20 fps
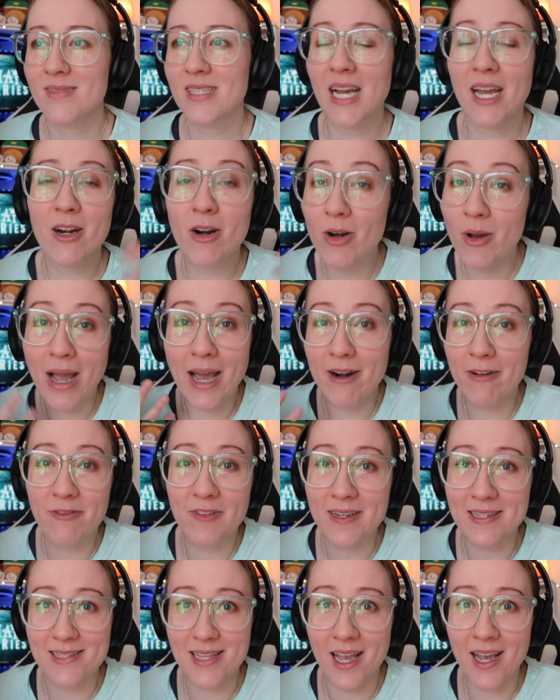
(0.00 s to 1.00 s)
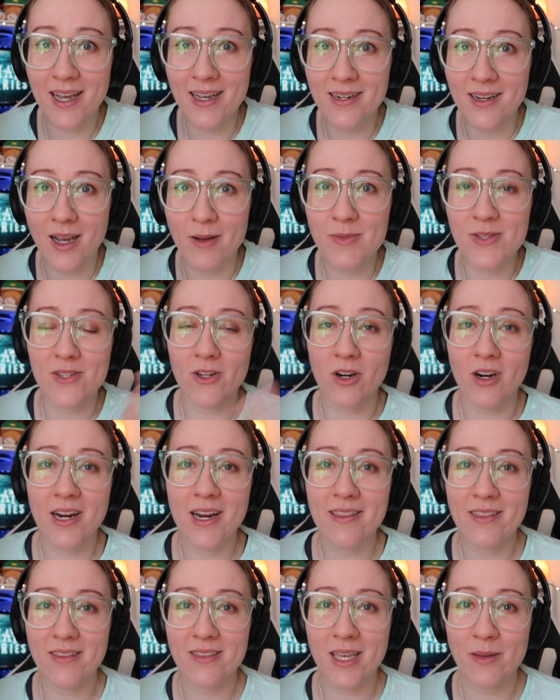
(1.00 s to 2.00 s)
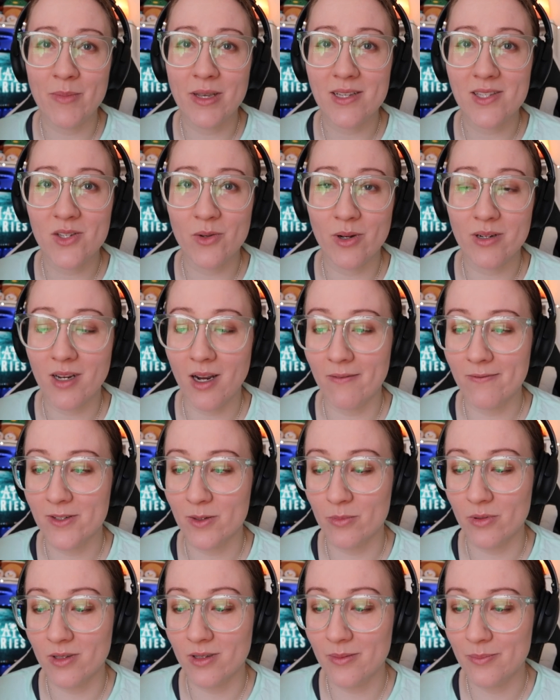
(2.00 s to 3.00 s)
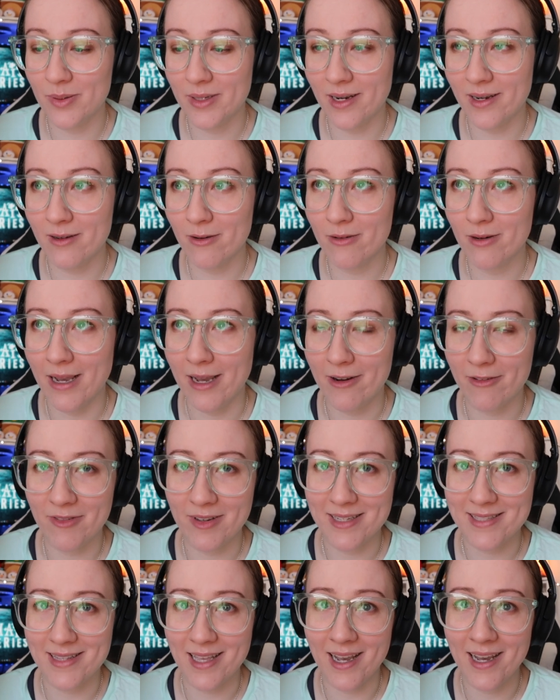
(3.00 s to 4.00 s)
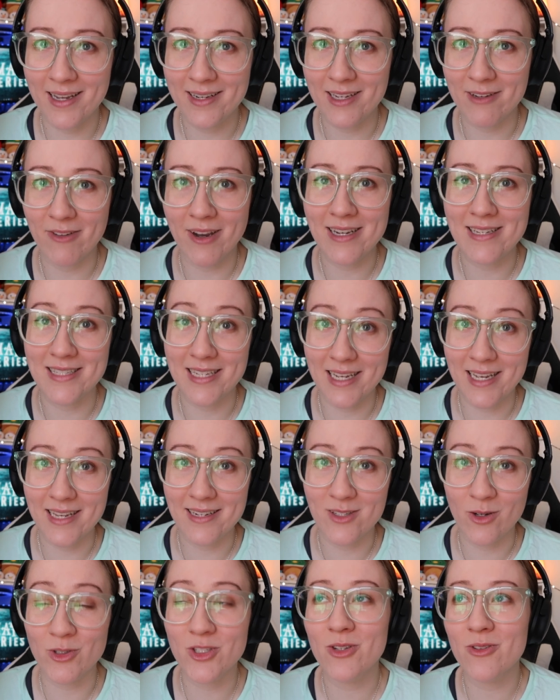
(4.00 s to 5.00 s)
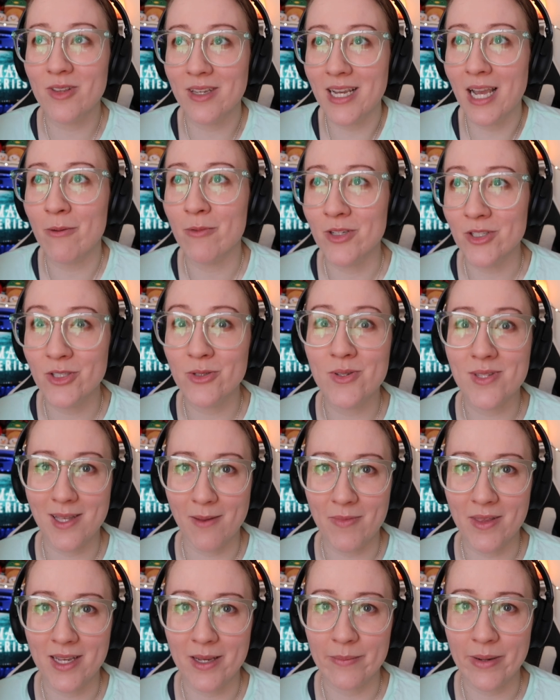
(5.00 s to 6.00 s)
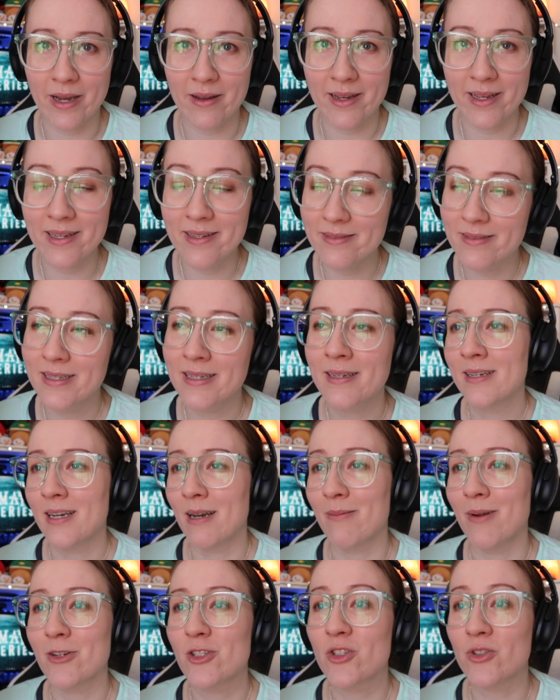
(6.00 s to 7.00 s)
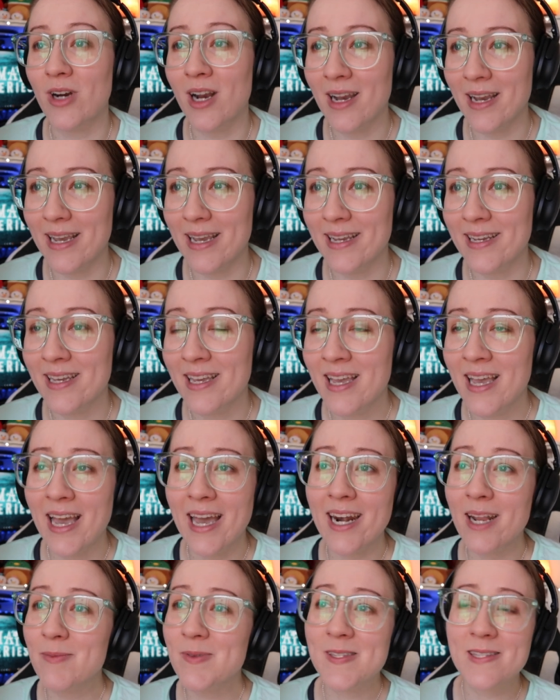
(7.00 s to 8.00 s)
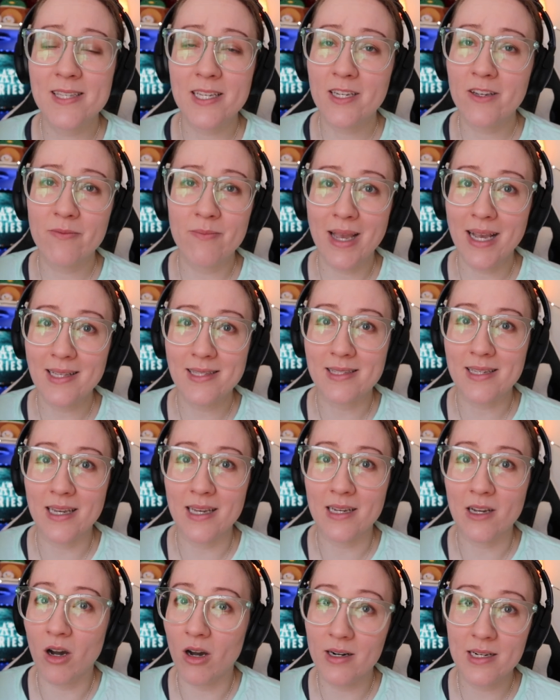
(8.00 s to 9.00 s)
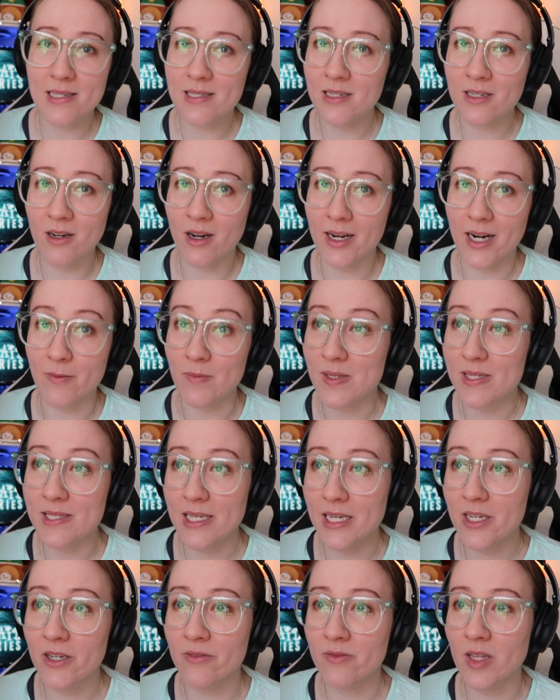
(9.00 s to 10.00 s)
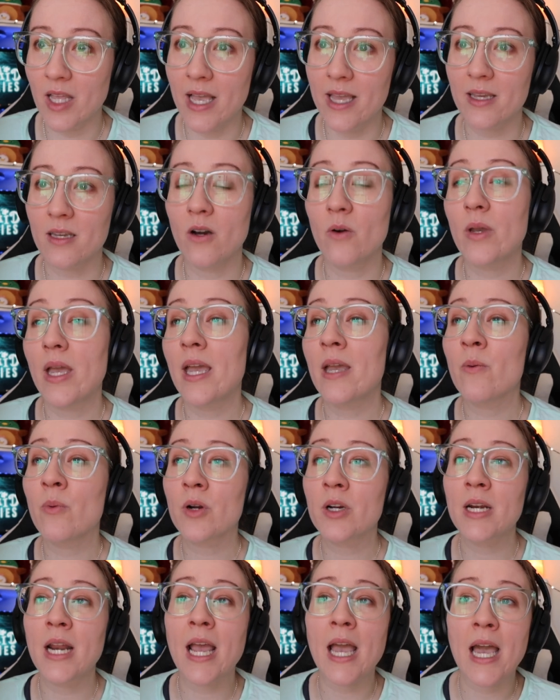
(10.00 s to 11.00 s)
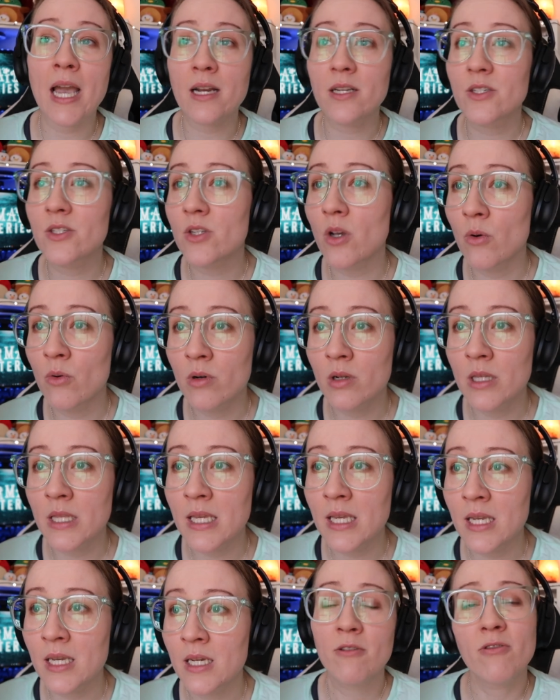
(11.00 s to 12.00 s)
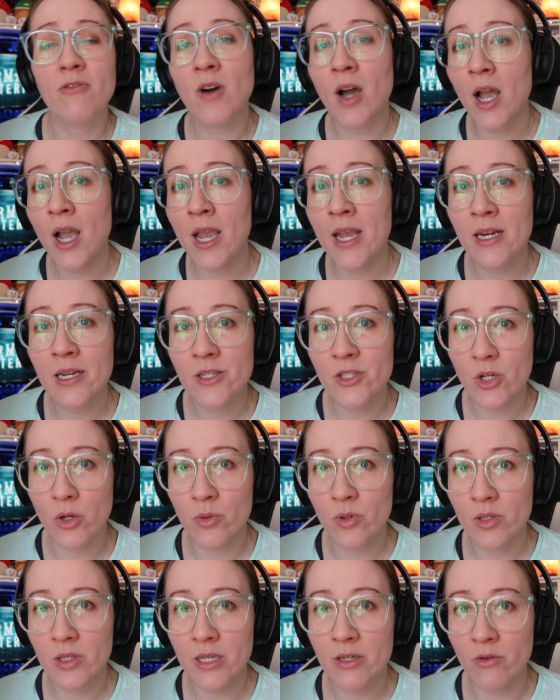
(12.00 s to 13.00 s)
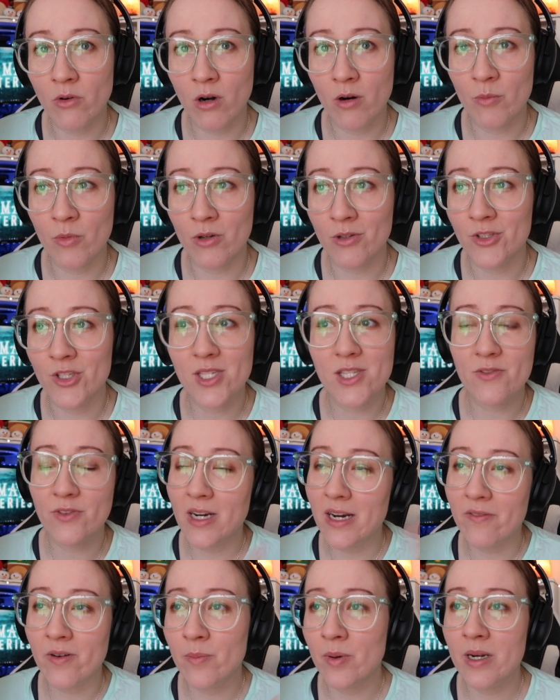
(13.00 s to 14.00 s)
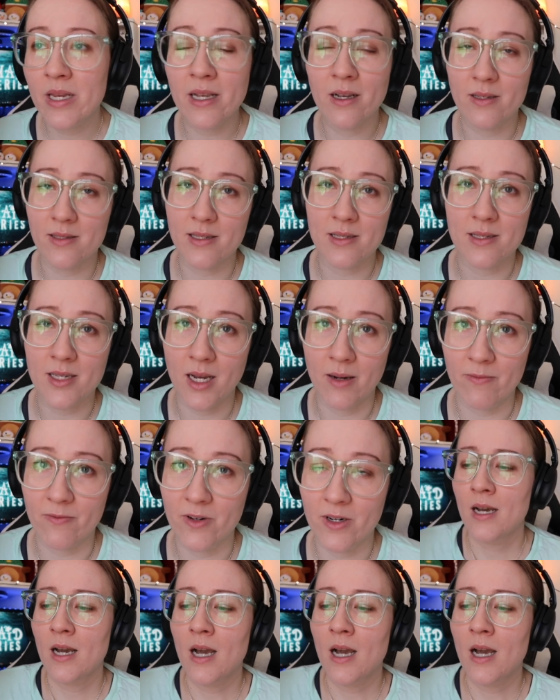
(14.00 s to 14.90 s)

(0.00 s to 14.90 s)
I don't know how to fix that. I'm sorry that makes you uncomfortable, but I don't know how to fix that. If I did, don't you think I would do something about it? I'm not trying. And I'm sick of masking. Honest to God, I'm sick of like, okay, we're gonna act totally fine and totally normal just for everybody else's comfort.